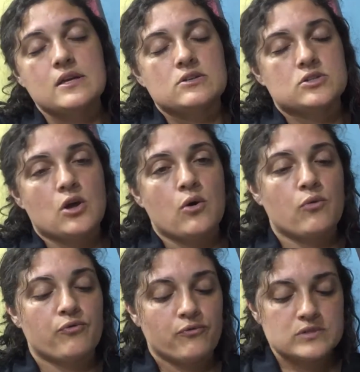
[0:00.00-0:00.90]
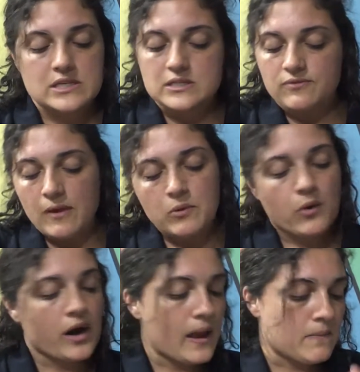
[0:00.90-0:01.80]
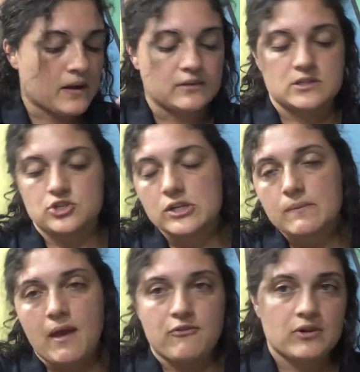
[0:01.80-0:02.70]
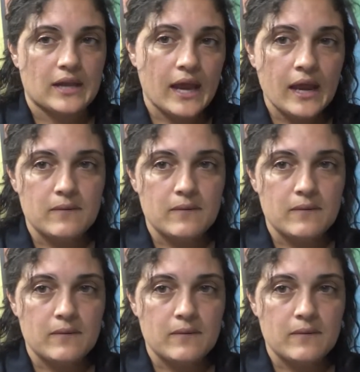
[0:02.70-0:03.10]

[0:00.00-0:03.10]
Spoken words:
So since February, I've been at the gym every day.